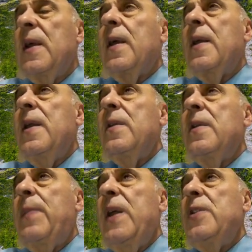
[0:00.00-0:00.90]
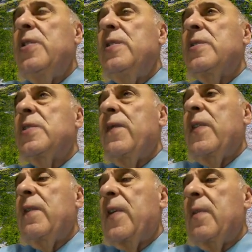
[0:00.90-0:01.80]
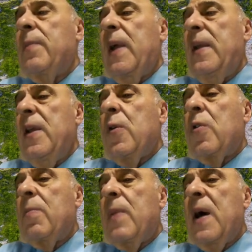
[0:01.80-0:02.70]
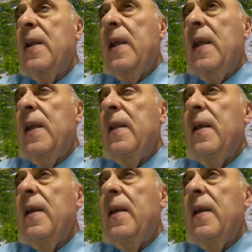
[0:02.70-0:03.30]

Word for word: Here the patients suffer from headache or migraine